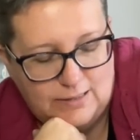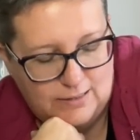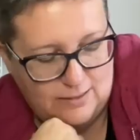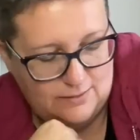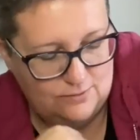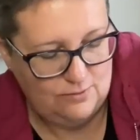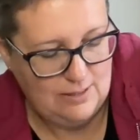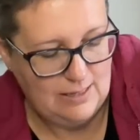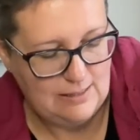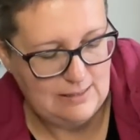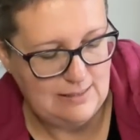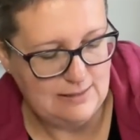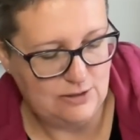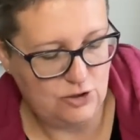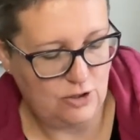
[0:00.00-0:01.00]
So that
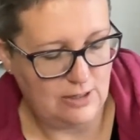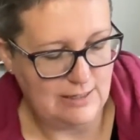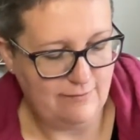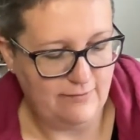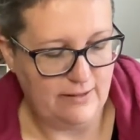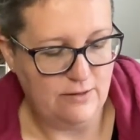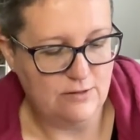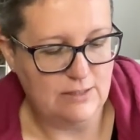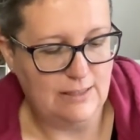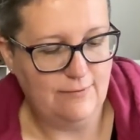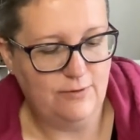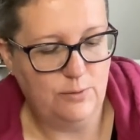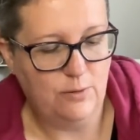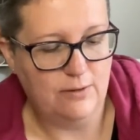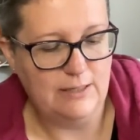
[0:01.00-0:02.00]
is Charlie Feathers.
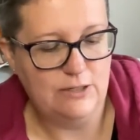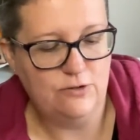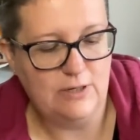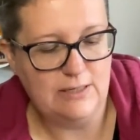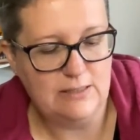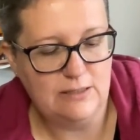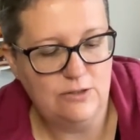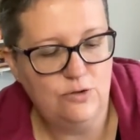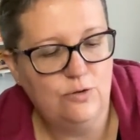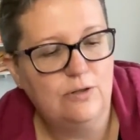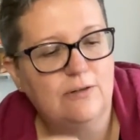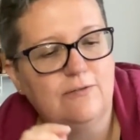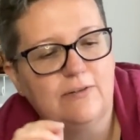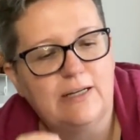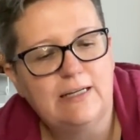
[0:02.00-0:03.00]
If you are interested, you
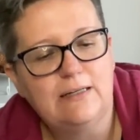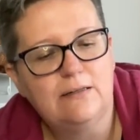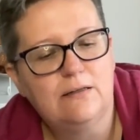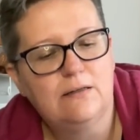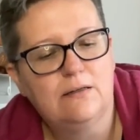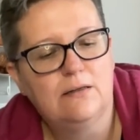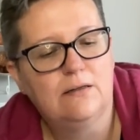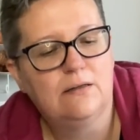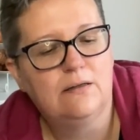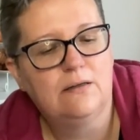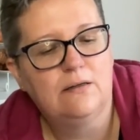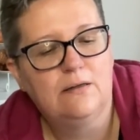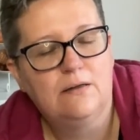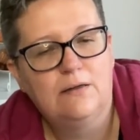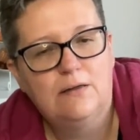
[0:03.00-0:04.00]
can find
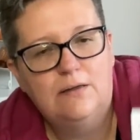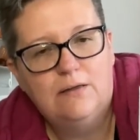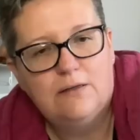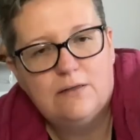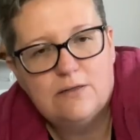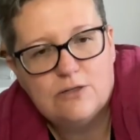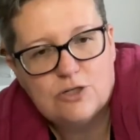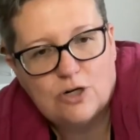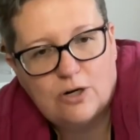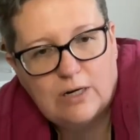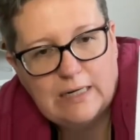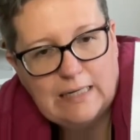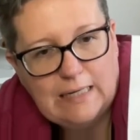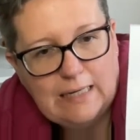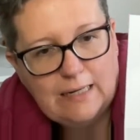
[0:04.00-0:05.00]

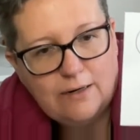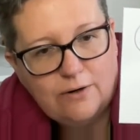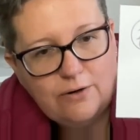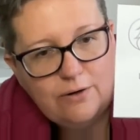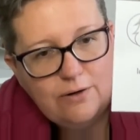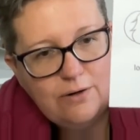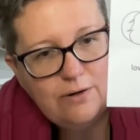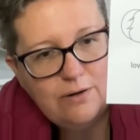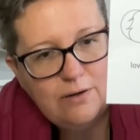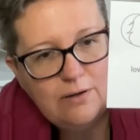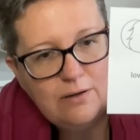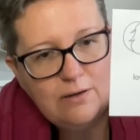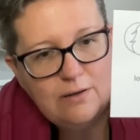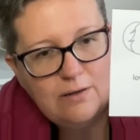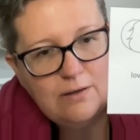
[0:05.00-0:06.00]
Charlie here,
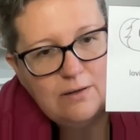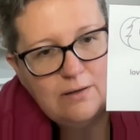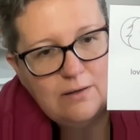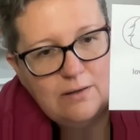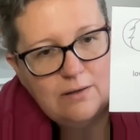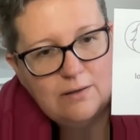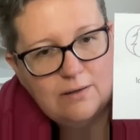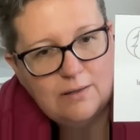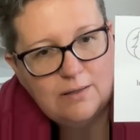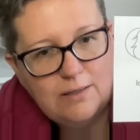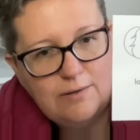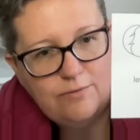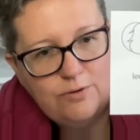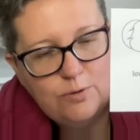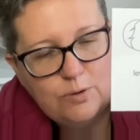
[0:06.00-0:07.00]

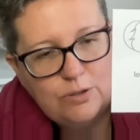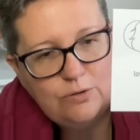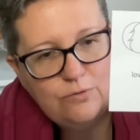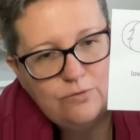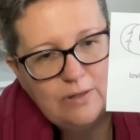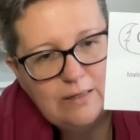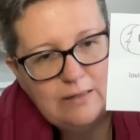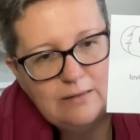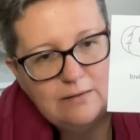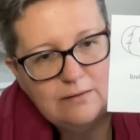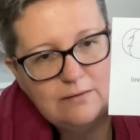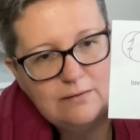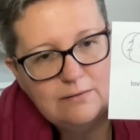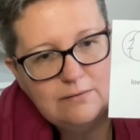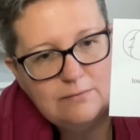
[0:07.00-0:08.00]
if you can use that little
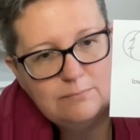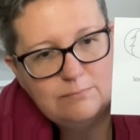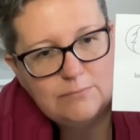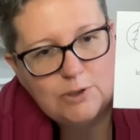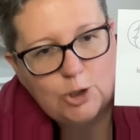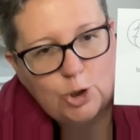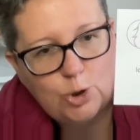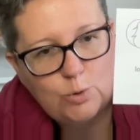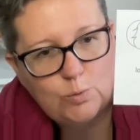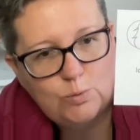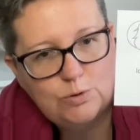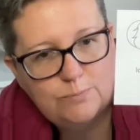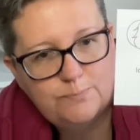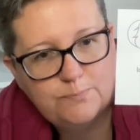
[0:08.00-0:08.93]
code.